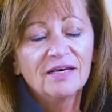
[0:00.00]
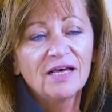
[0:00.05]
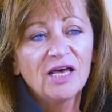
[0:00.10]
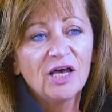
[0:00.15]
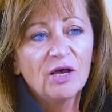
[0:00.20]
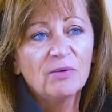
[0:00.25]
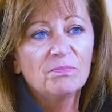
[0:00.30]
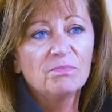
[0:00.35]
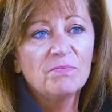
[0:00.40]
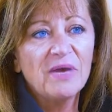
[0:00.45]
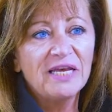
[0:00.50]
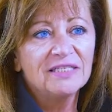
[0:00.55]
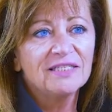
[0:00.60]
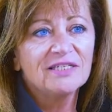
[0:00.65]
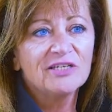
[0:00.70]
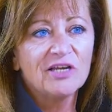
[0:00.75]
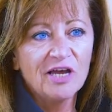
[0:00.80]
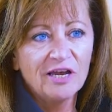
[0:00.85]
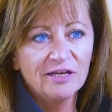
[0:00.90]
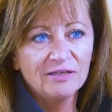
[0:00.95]
um,
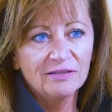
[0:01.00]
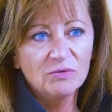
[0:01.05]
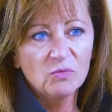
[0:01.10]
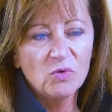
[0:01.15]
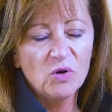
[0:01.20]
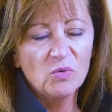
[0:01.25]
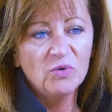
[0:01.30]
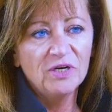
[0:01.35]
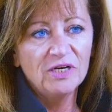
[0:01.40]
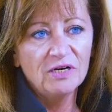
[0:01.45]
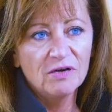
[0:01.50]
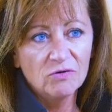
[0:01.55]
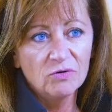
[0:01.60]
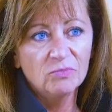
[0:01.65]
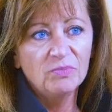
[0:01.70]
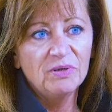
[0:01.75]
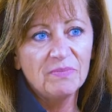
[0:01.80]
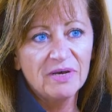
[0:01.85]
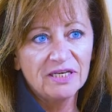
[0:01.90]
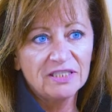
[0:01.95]
based on what we know will
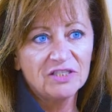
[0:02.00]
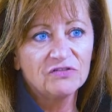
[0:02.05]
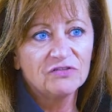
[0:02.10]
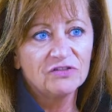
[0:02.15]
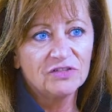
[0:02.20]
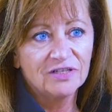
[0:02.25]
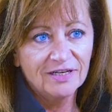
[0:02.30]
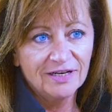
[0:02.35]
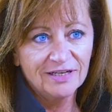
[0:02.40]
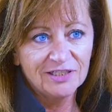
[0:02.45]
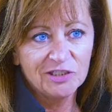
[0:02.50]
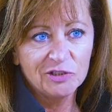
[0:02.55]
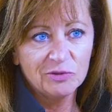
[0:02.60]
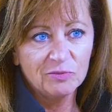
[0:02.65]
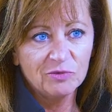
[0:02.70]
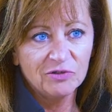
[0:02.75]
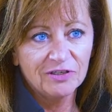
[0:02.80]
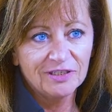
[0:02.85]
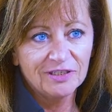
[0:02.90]
be best for the customer